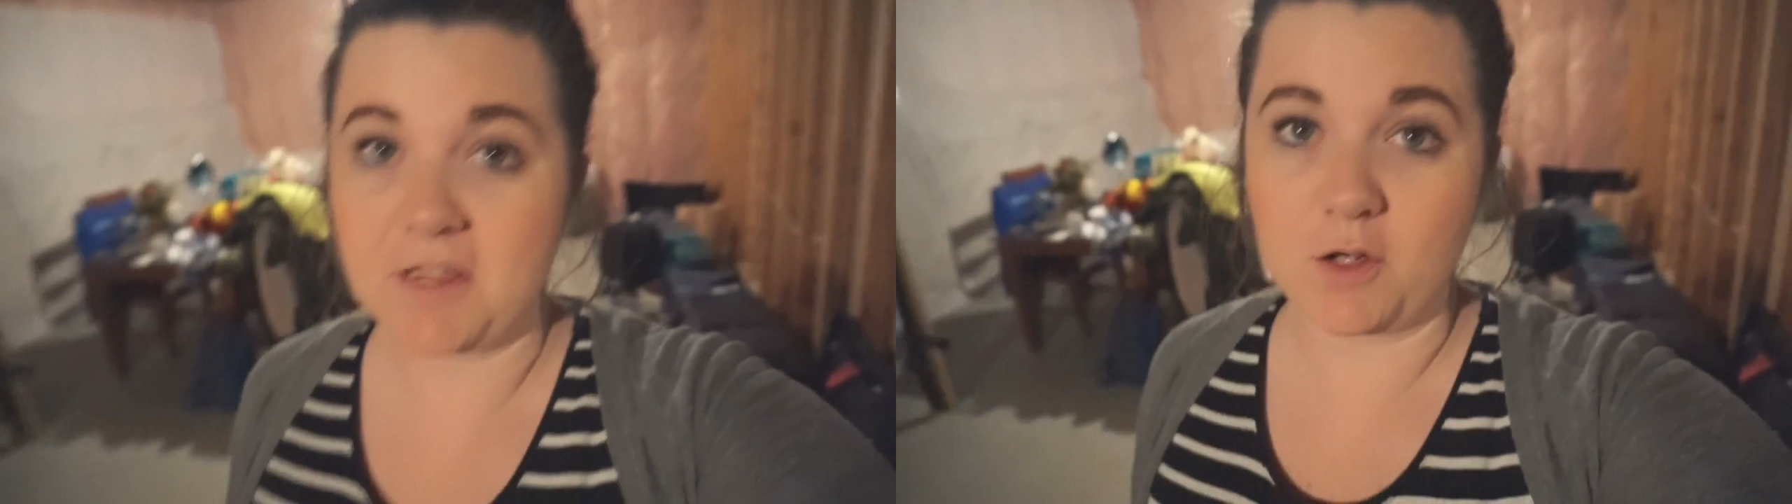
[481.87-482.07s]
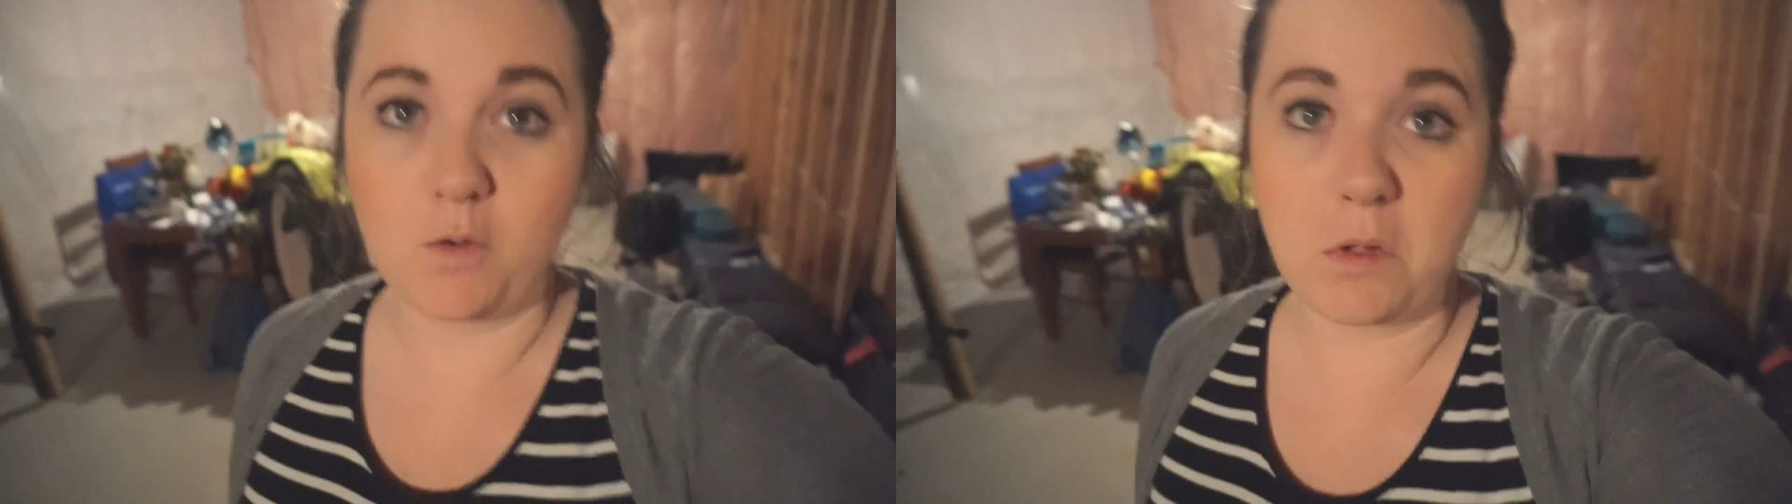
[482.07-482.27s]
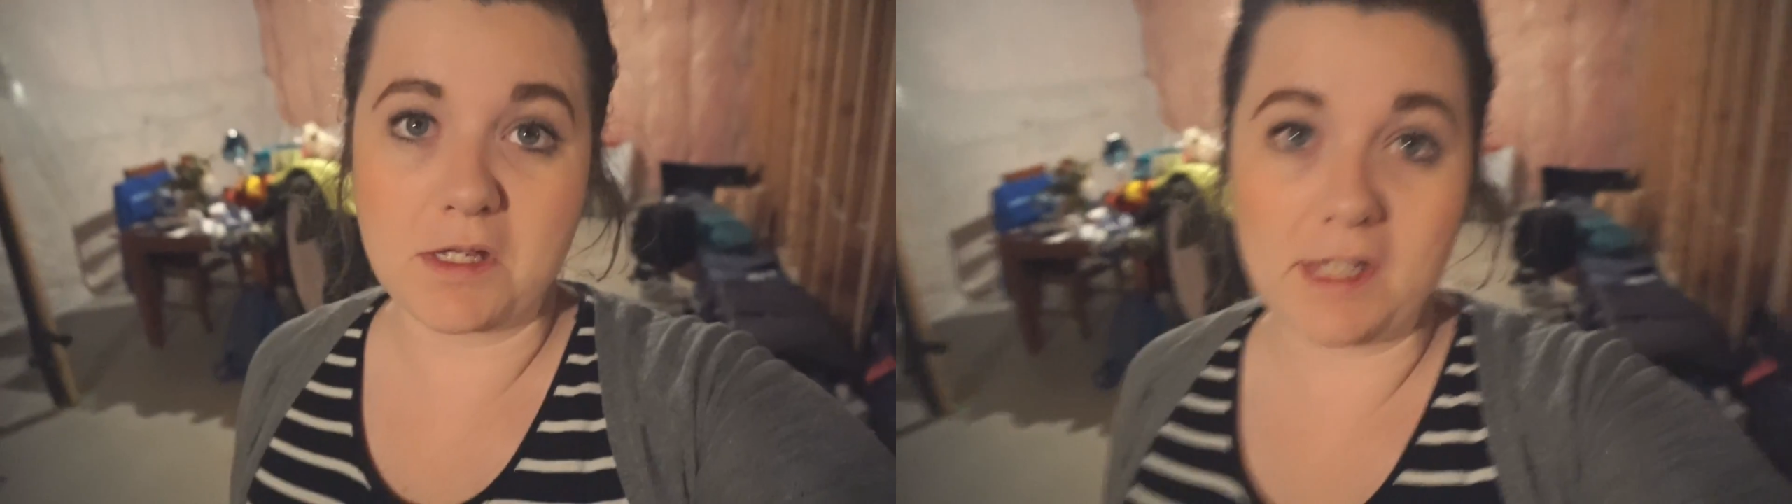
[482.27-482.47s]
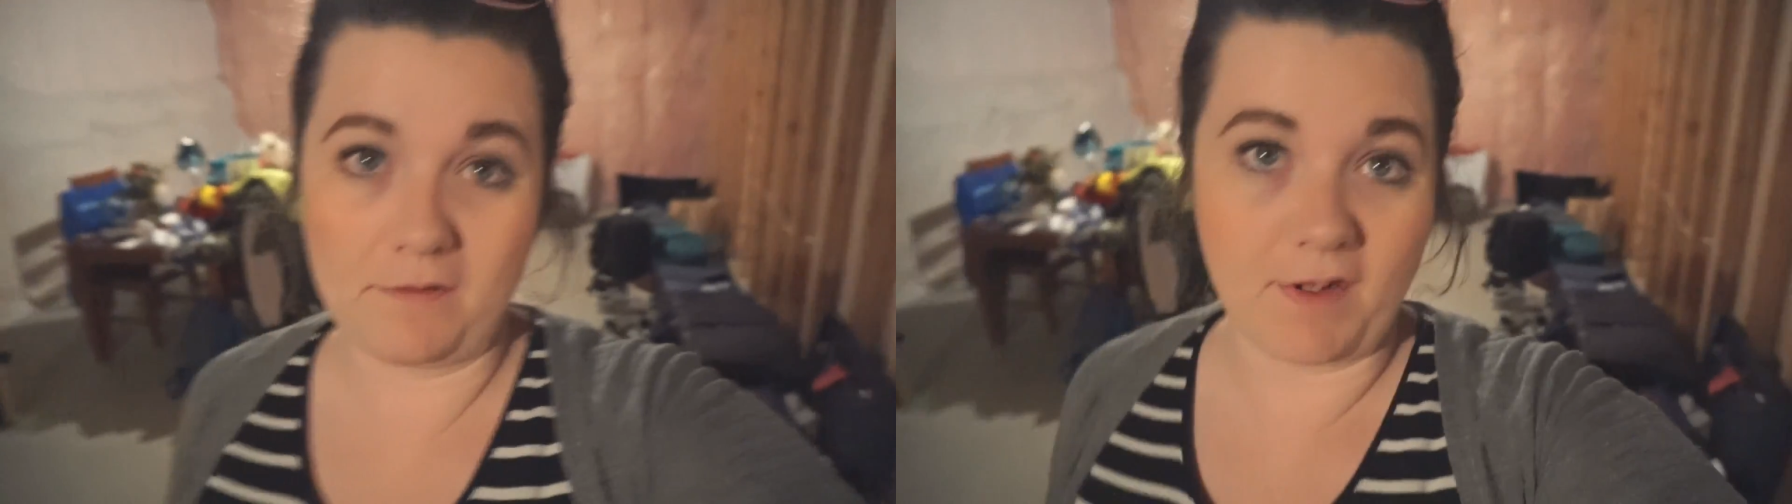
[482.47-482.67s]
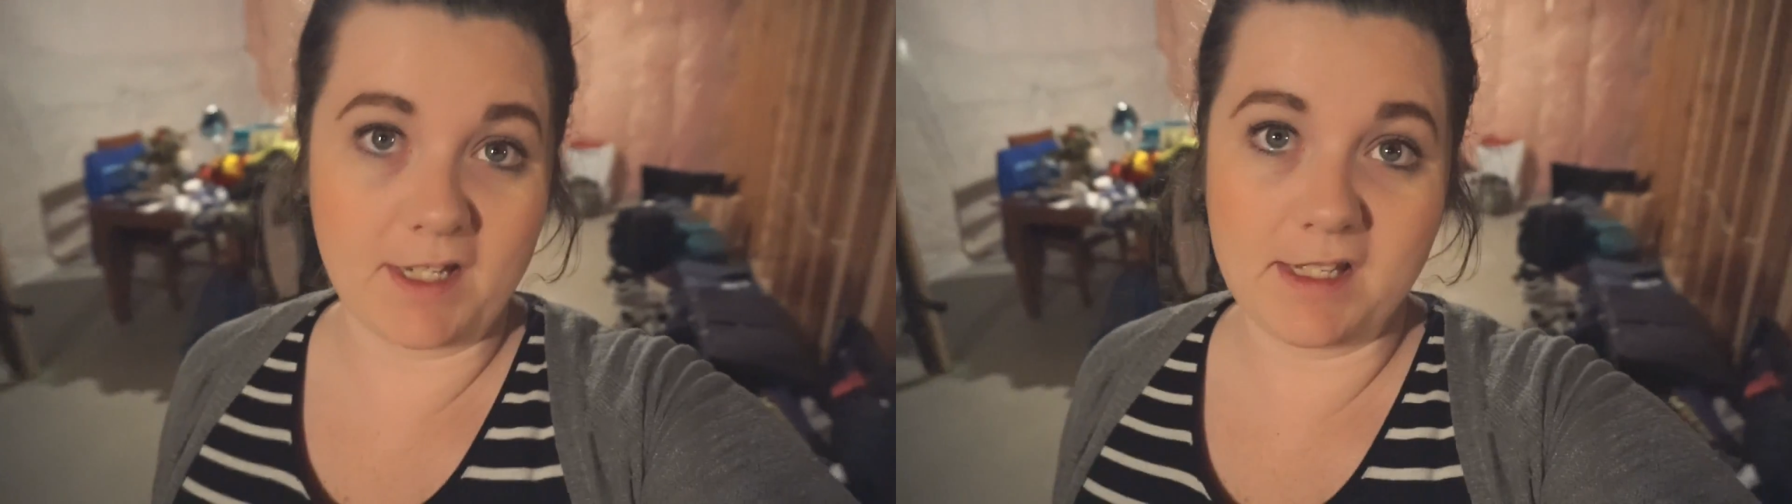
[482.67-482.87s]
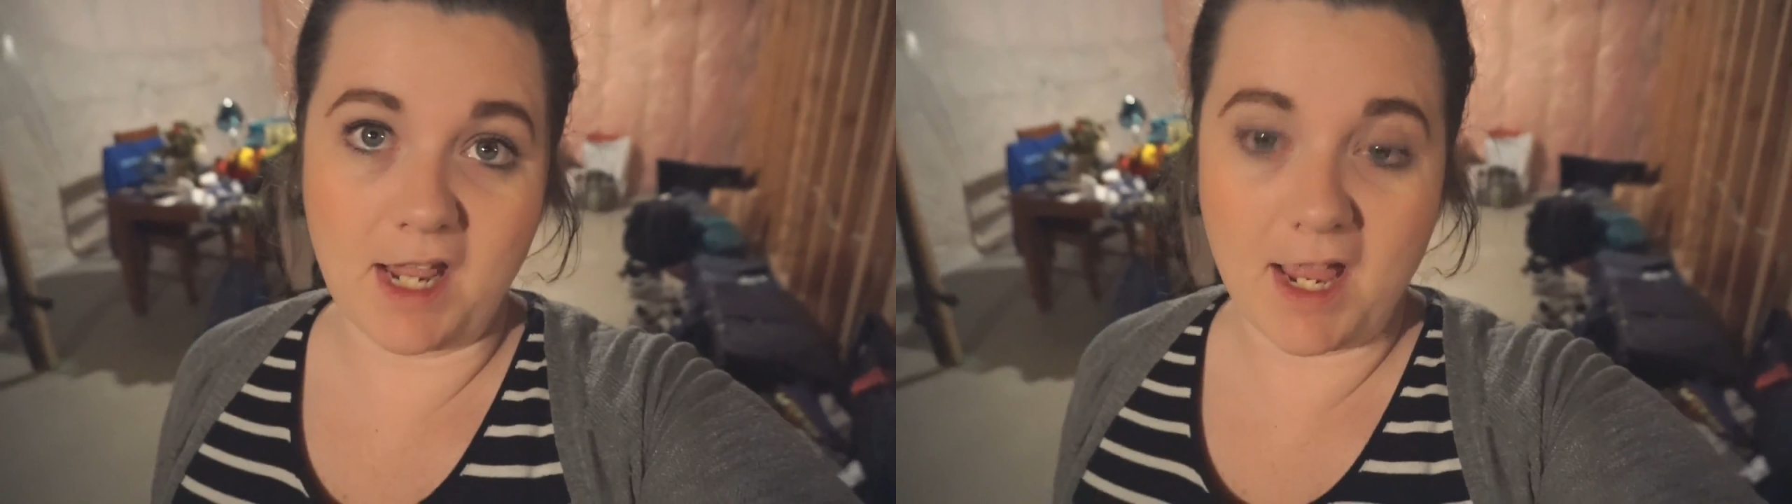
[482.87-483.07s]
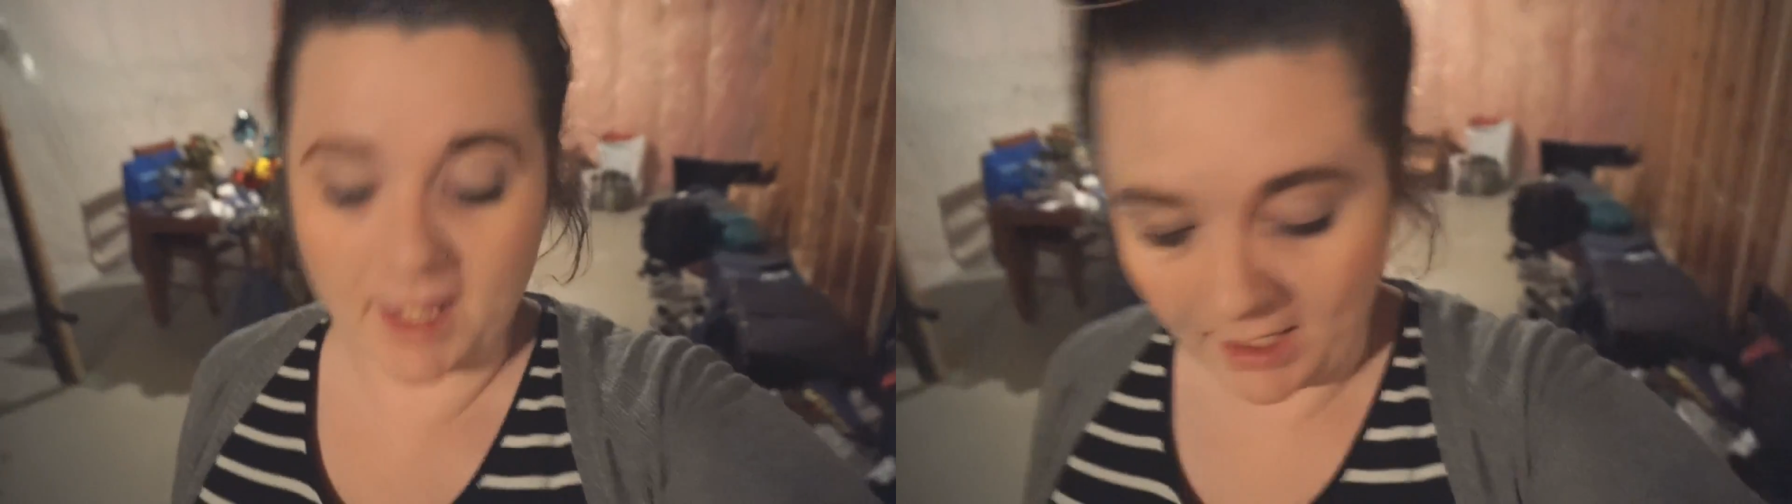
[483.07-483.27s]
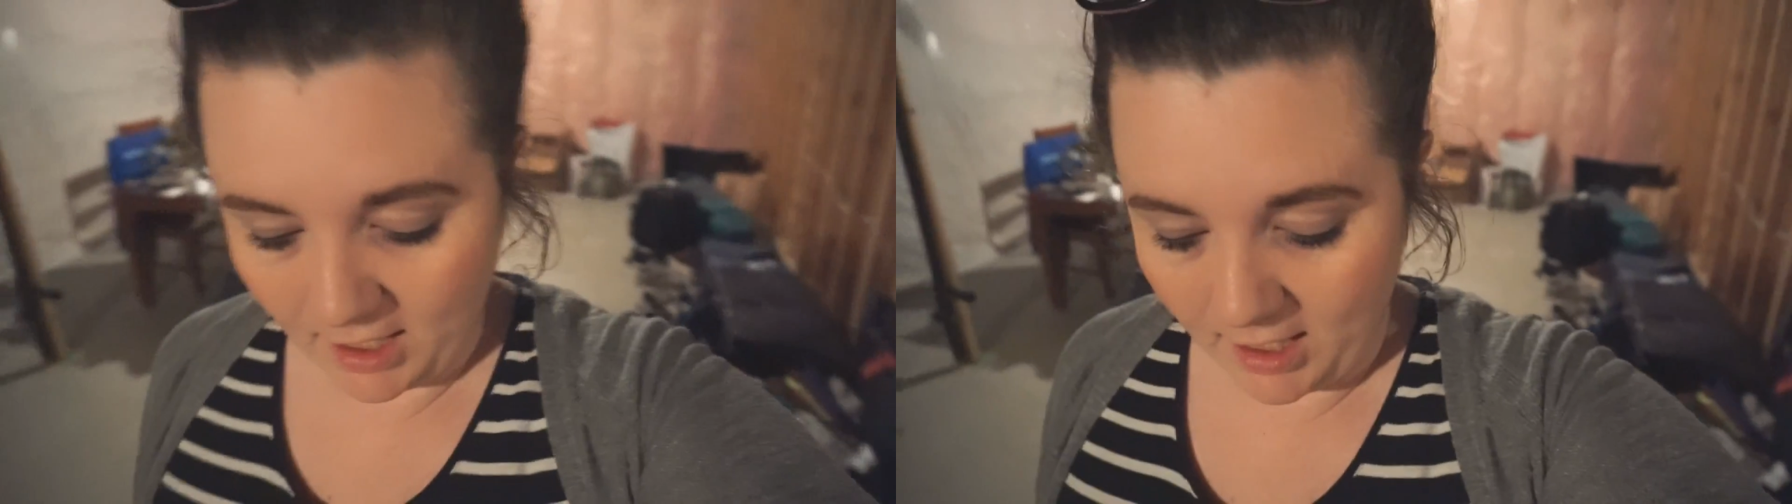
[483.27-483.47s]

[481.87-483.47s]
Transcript: the coolest and funnest day